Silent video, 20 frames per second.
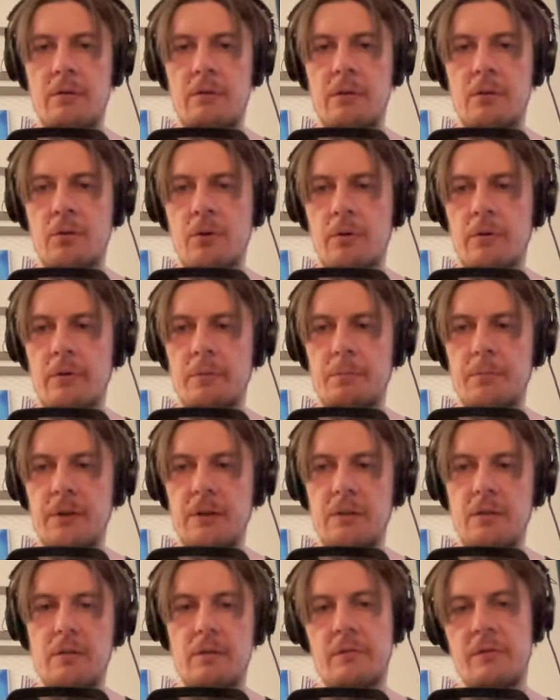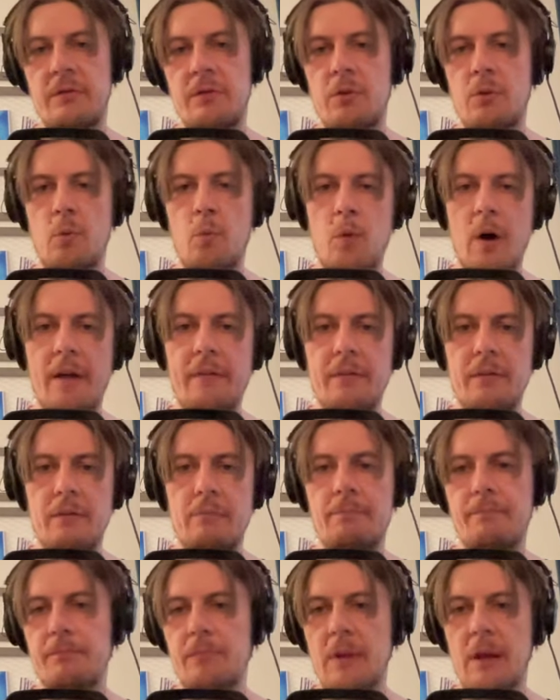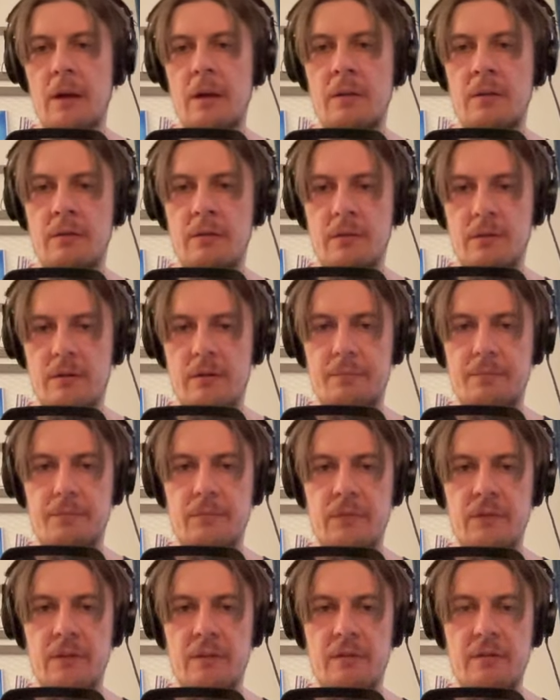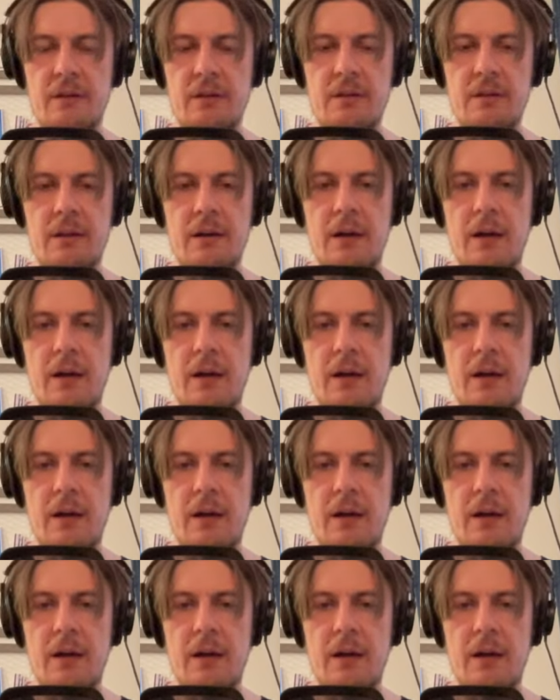recording pin 01 and that's it.